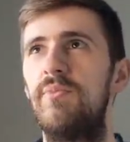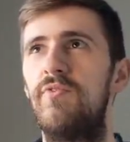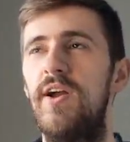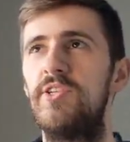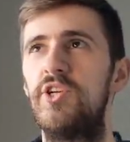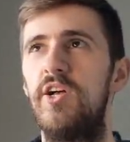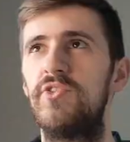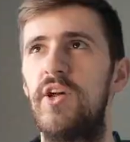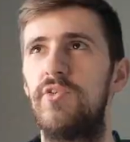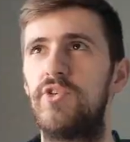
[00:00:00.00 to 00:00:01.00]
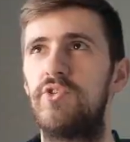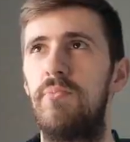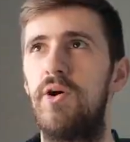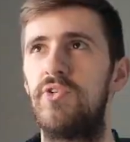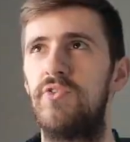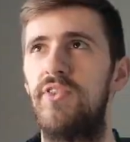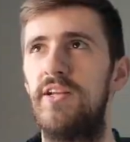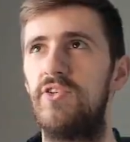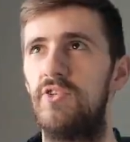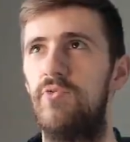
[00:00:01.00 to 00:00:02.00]
of red shells, they're the smartest
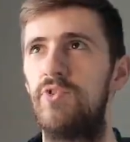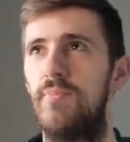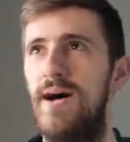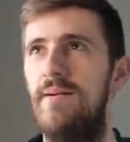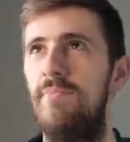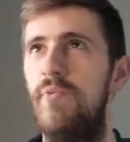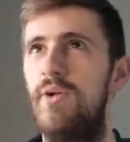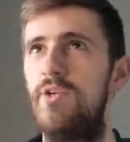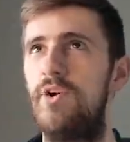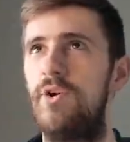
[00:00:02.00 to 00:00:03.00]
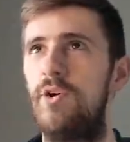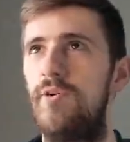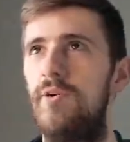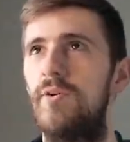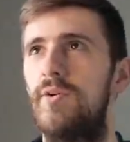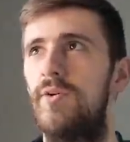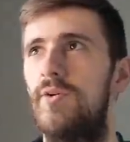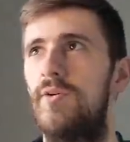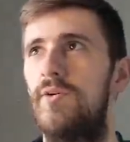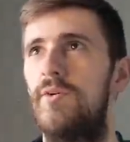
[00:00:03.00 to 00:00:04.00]
things known to man, but when you're
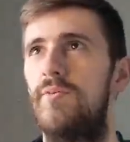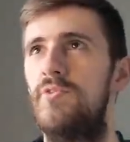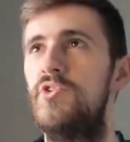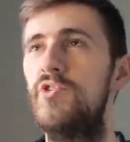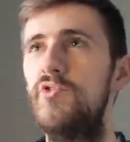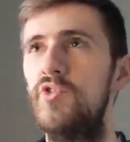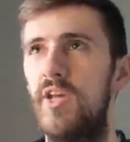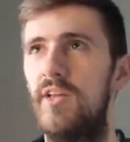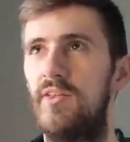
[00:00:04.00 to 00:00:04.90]
using